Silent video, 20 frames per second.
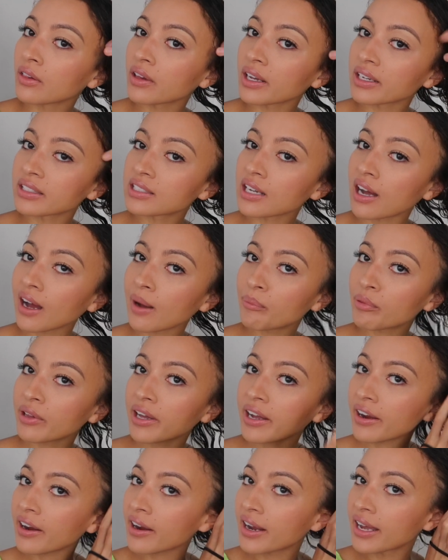like a top
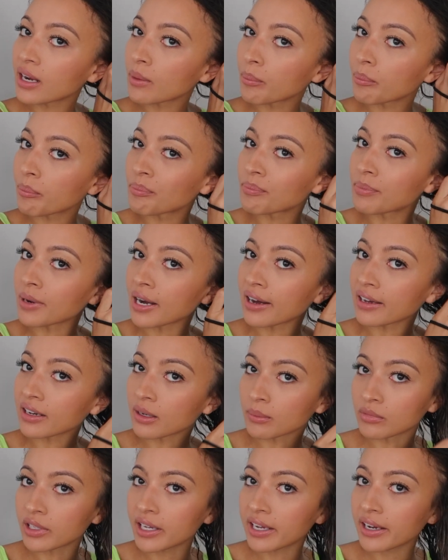layer and a
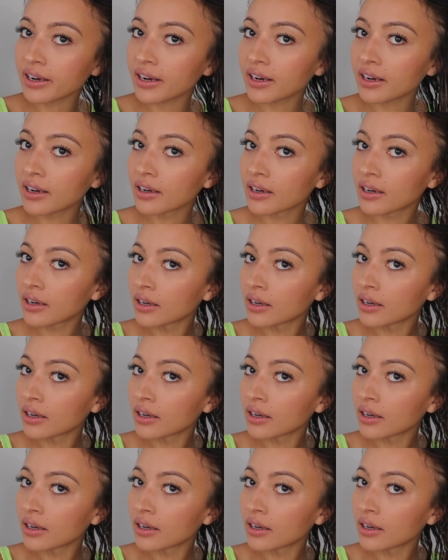bottom layer.